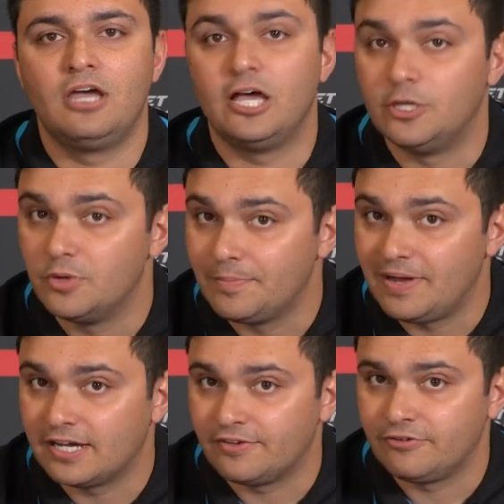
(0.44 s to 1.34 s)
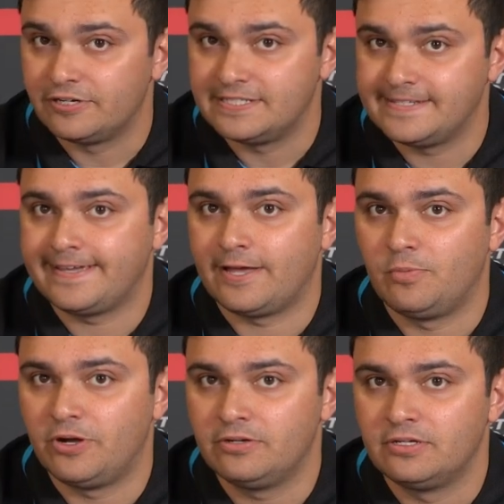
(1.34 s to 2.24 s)
Are you in the market for an intake
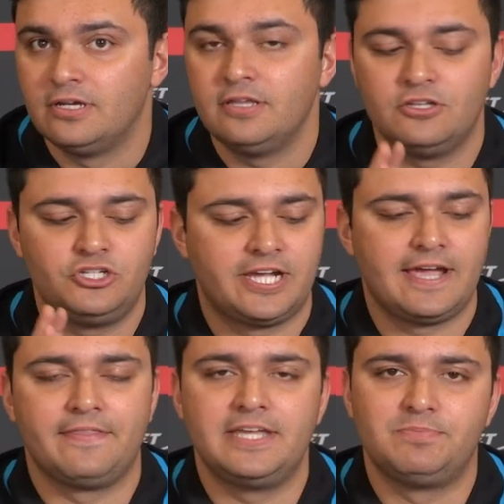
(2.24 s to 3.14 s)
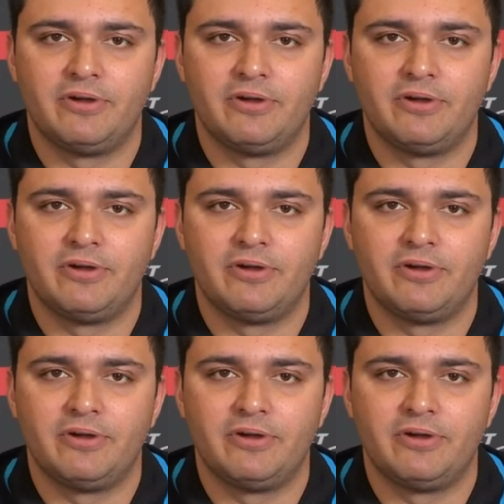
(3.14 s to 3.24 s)
elbow? Then check out these